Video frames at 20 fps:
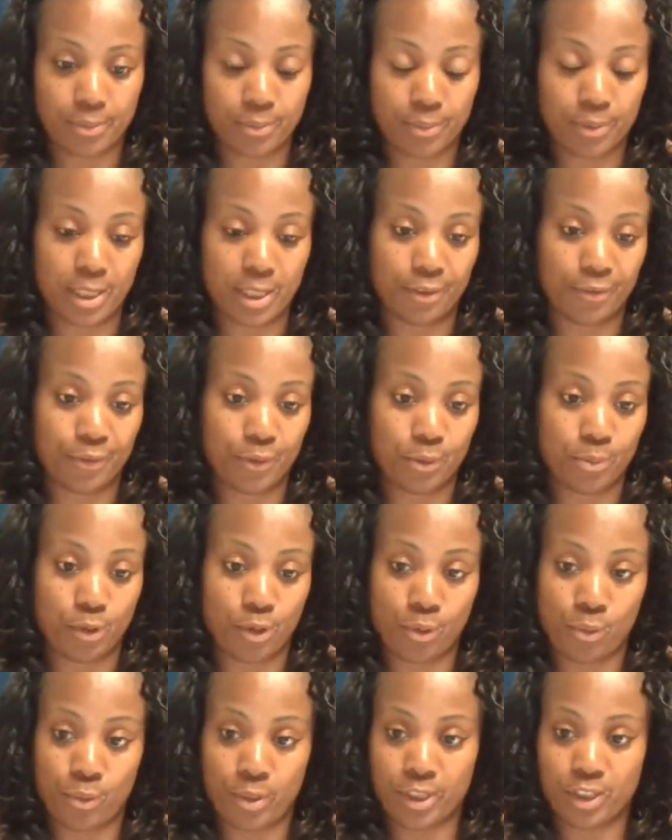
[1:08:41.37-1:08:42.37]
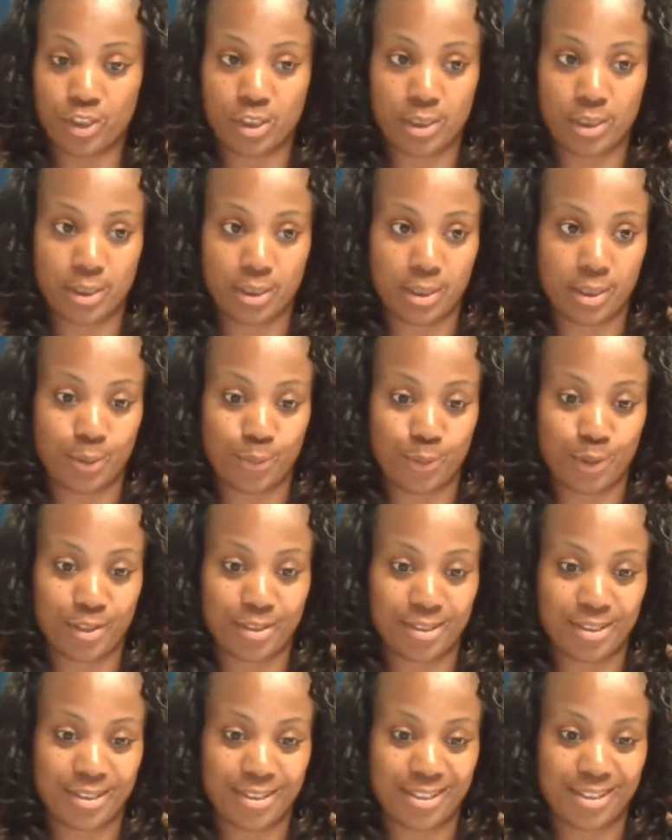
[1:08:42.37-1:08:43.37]
We got a few more questions and we're
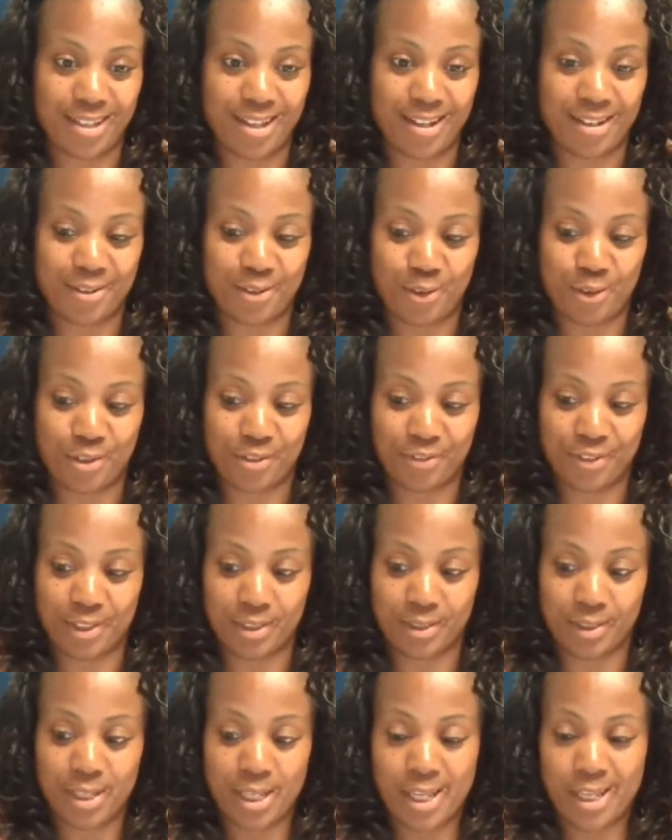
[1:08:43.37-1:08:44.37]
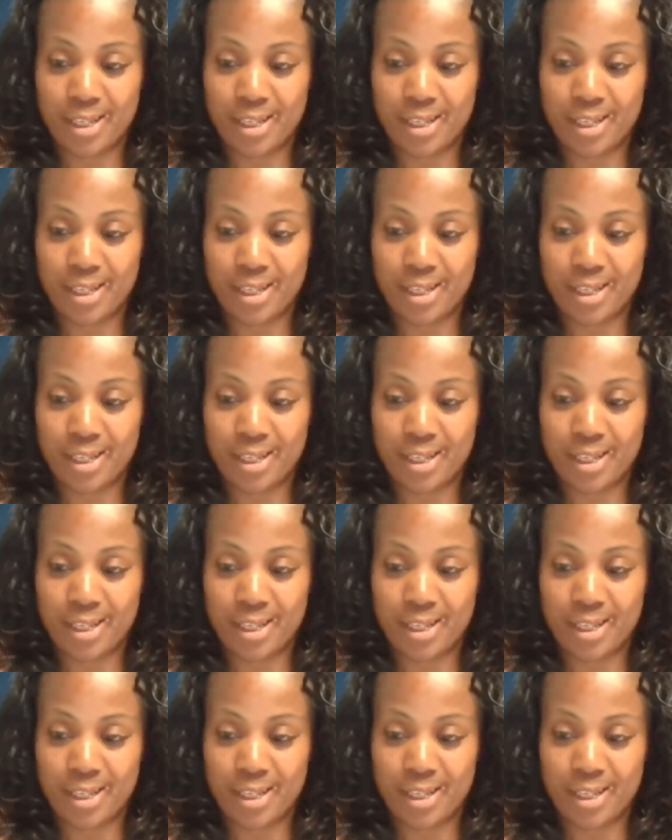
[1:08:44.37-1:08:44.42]
going to sign off here